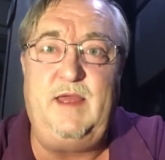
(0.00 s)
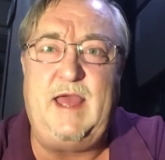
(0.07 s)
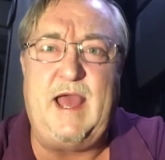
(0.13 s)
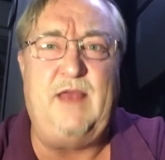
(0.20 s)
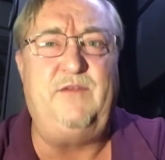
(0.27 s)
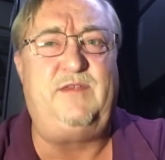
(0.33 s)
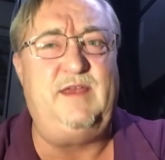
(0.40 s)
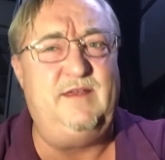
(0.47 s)

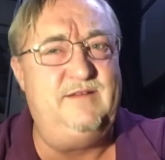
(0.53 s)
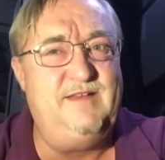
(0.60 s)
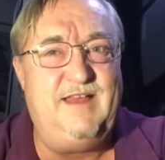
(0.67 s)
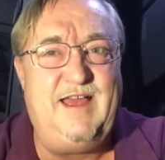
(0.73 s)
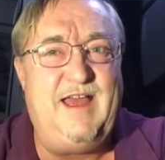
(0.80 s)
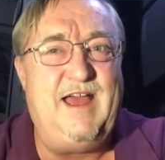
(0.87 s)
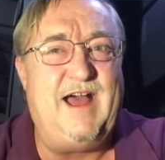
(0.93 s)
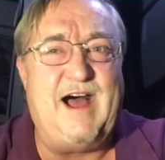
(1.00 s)
as
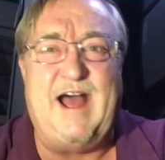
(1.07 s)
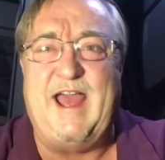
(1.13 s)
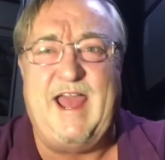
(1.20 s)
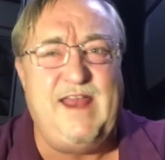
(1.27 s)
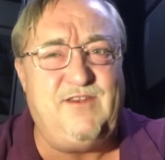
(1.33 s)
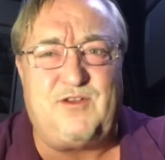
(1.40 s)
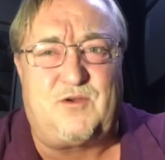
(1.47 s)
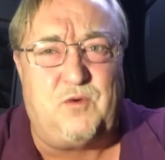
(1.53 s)
I
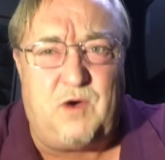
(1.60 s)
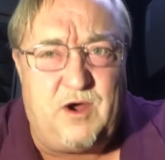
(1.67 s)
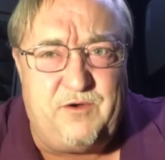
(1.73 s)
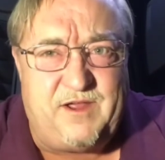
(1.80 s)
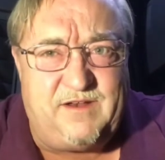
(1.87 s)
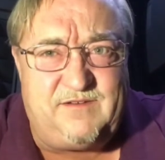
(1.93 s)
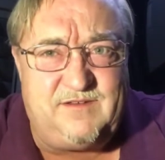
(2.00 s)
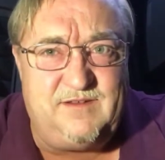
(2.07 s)
hate to quote
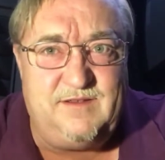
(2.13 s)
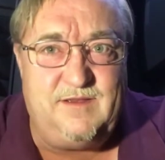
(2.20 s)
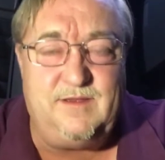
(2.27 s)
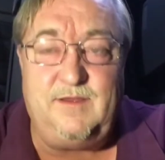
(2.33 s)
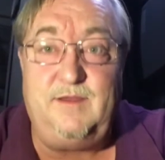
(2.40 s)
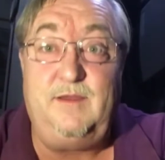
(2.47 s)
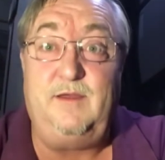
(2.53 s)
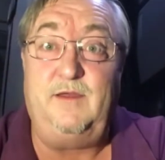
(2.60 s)
it,
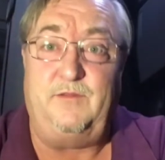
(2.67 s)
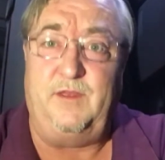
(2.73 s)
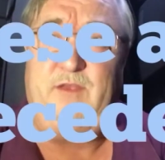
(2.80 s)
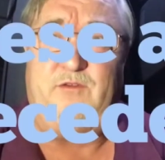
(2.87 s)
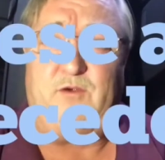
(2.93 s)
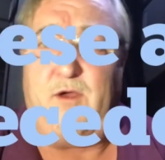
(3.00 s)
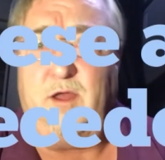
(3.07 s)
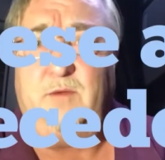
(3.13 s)

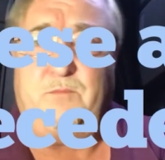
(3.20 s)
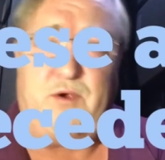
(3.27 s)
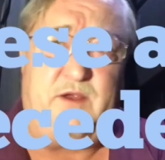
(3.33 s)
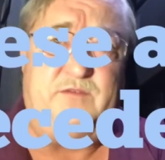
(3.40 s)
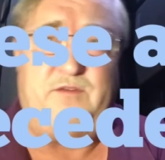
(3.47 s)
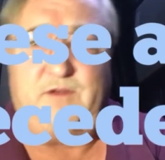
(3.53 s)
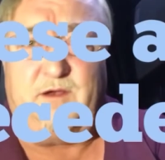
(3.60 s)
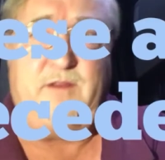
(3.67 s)
these are
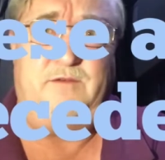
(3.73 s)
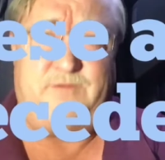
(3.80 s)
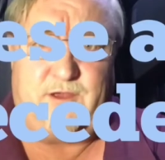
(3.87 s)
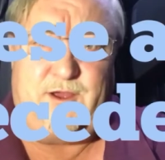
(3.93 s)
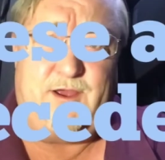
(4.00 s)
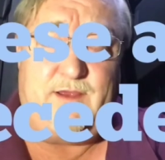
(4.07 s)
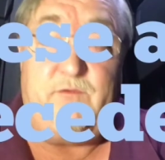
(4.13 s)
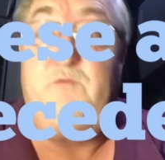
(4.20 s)
unprecedented
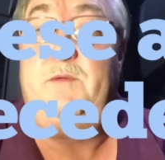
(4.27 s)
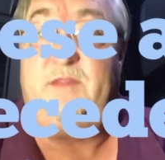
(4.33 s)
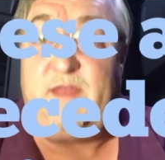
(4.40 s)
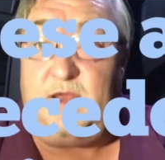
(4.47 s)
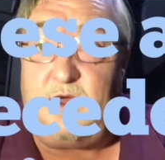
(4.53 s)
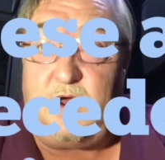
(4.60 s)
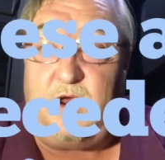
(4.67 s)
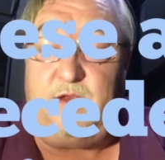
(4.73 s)
times, but they are.